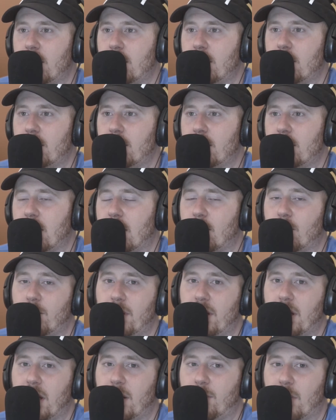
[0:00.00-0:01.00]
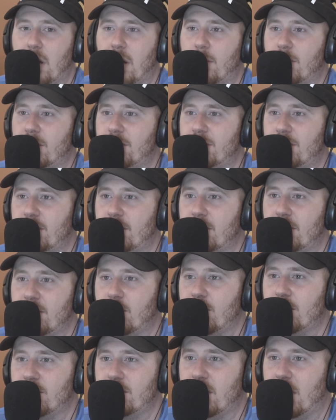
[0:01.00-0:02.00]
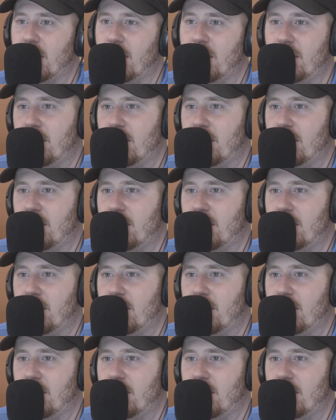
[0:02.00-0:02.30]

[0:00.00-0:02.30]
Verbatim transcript: Yeah. That way, like Blockbuster and Toys, like,